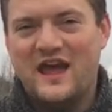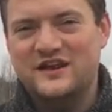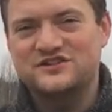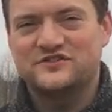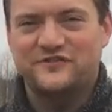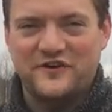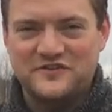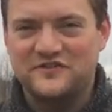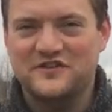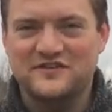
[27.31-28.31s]
I just
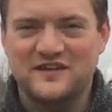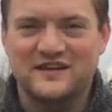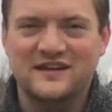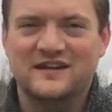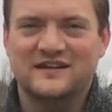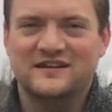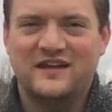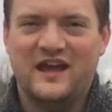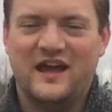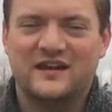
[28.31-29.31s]
fenced this in
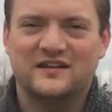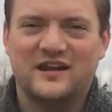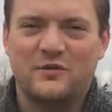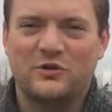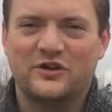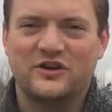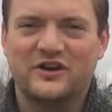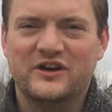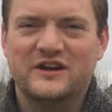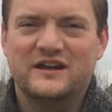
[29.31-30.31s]
and I want to
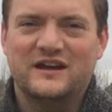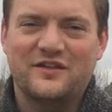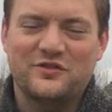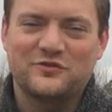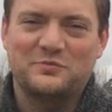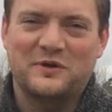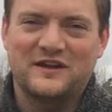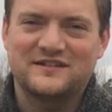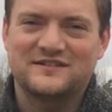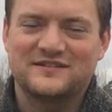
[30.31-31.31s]
get those
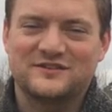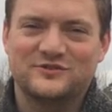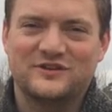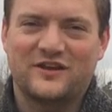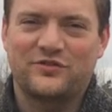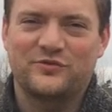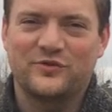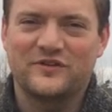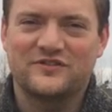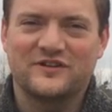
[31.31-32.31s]
pigs to dig
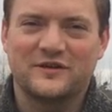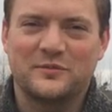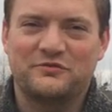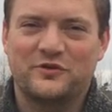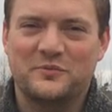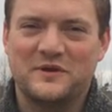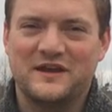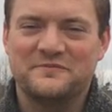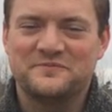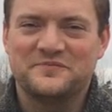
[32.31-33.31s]
through this a little bit for me,